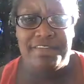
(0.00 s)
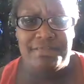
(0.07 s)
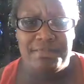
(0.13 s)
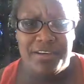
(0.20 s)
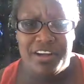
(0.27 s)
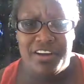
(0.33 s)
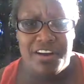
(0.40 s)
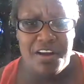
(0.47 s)

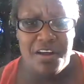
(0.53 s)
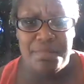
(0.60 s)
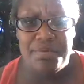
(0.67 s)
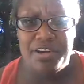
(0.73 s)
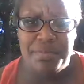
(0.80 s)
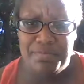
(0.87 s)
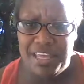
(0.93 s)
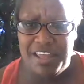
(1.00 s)
my girl
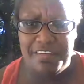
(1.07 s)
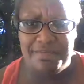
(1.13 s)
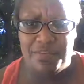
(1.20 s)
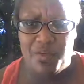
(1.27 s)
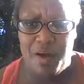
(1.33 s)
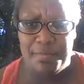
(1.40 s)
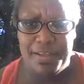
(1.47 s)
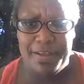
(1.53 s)
put them in
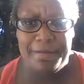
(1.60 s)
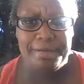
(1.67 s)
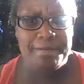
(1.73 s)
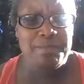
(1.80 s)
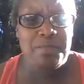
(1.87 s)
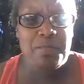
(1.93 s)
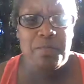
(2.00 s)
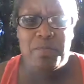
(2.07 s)
for me,
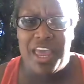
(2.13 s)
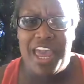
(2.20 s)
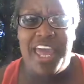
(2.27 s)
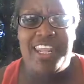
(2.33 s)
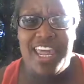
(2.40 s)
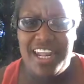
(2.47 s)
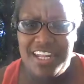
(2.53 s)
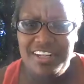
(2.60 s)

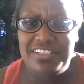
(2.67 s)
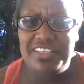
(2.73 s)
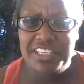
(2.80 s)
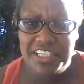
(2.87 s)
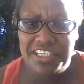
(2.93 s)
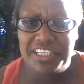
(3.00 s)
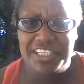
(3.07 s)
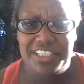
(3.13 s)
and they looked
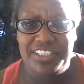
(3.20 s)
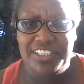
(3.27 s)
good.